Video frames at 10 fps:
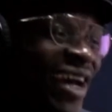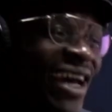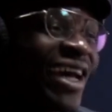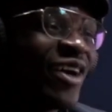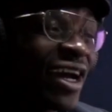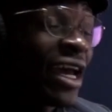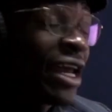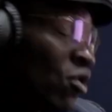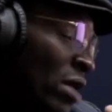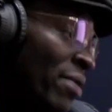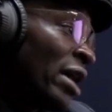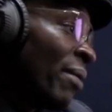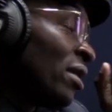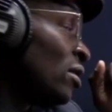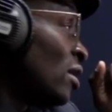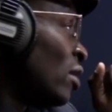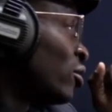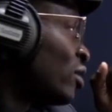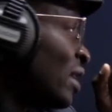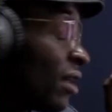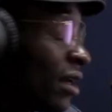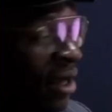okay, okay. No, I mean, you're onto something.